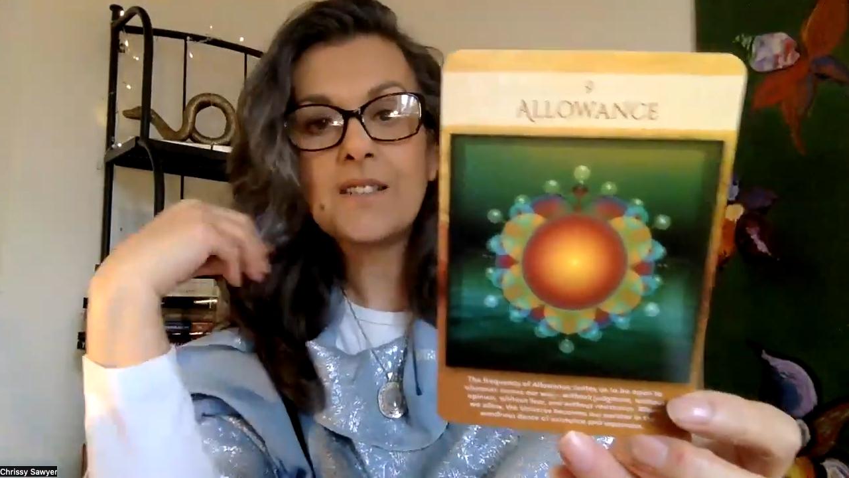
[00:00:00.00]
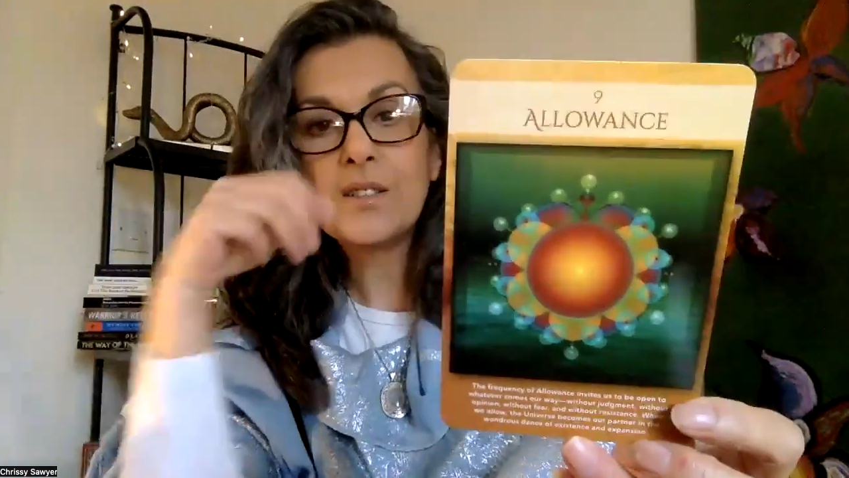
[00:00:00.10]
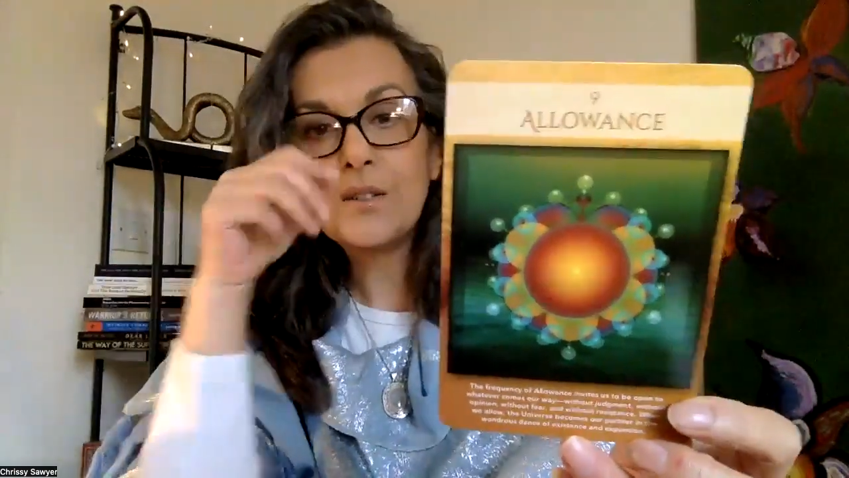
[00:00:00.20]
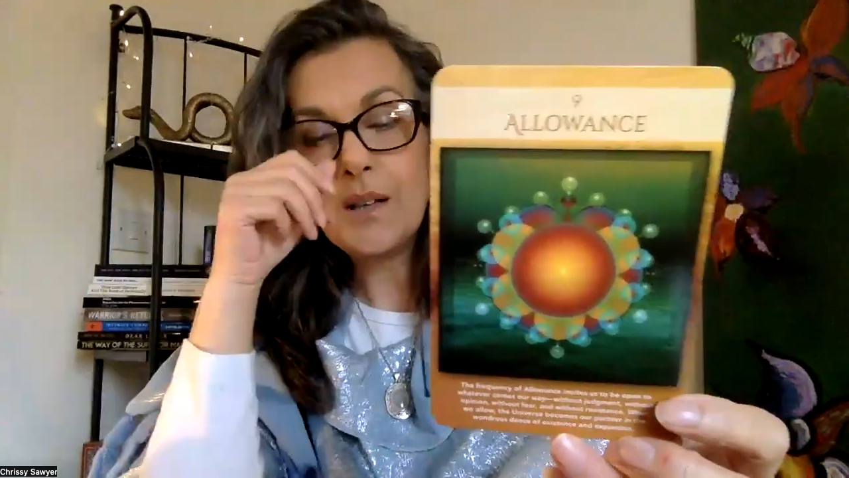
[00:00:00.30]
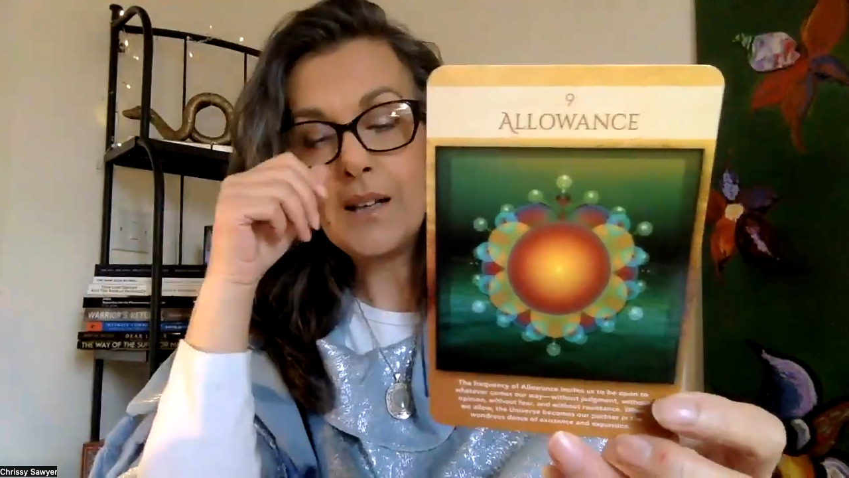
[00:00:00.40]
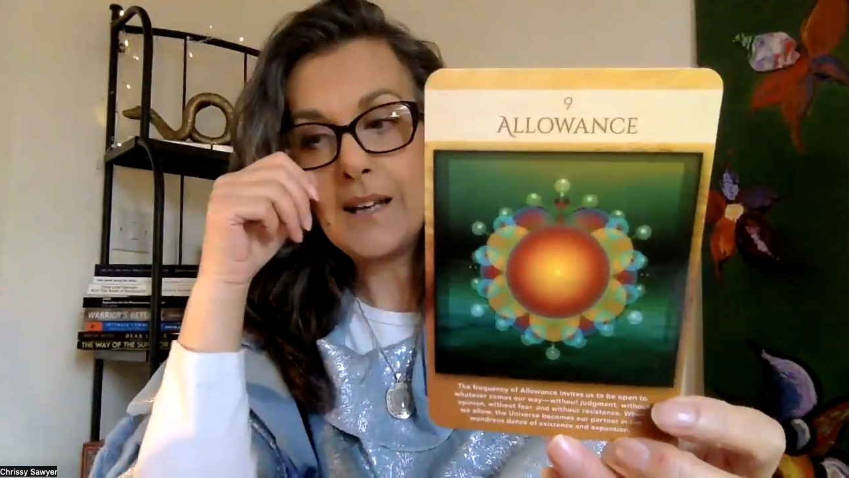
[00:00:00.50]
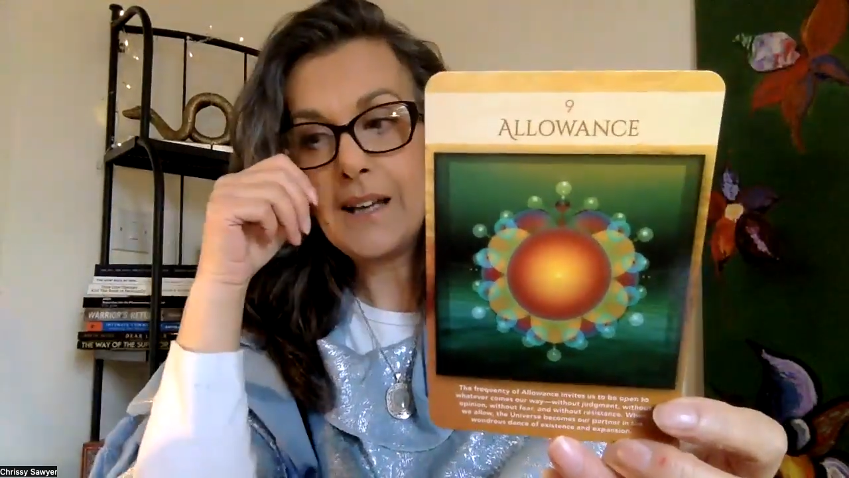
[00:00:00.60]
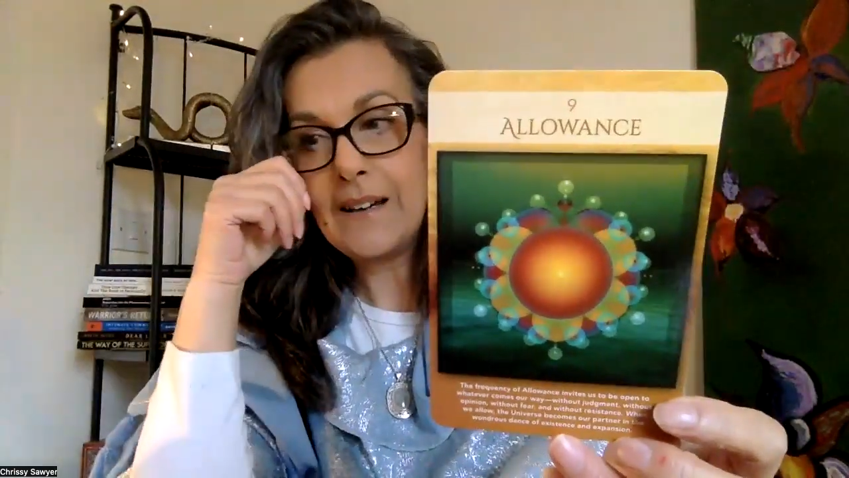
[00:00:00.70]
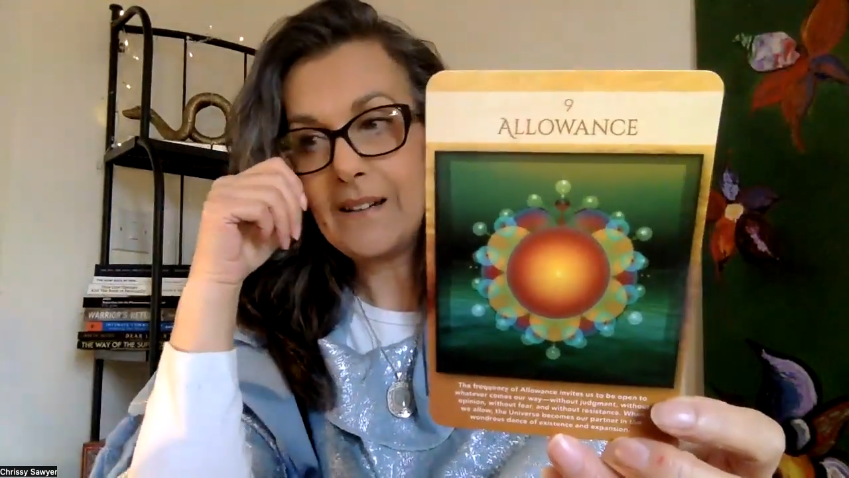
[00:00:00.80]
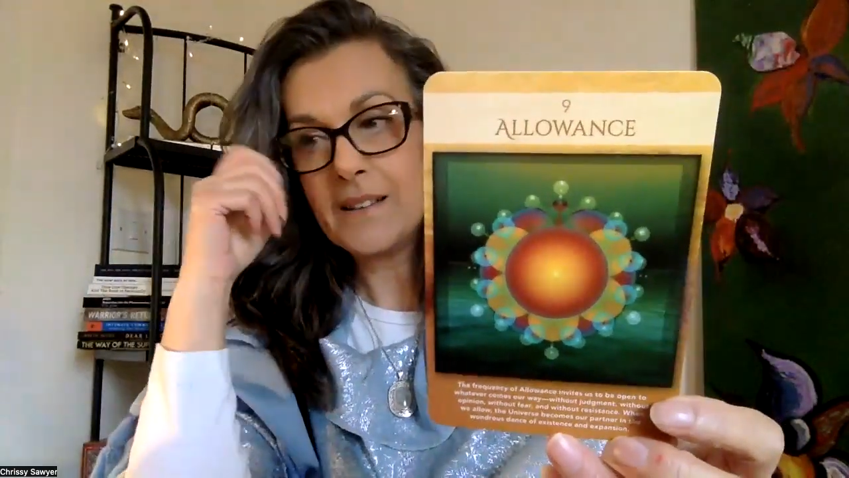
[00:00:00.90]
to
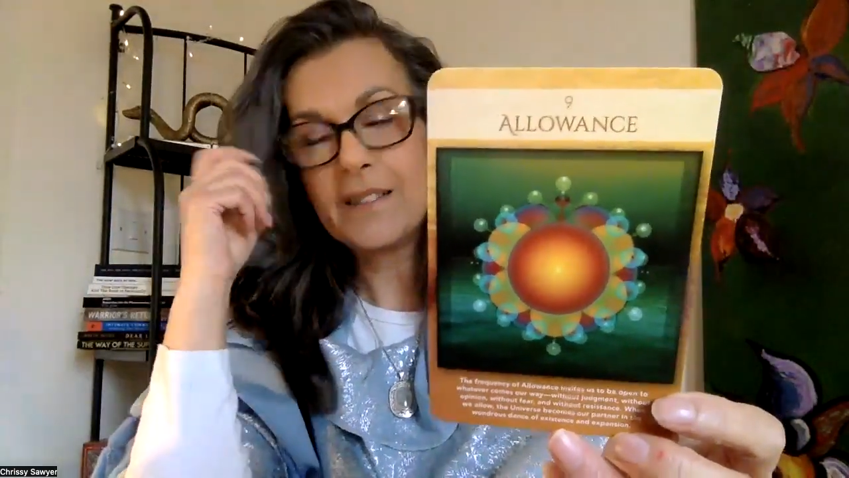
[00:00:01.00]
allow,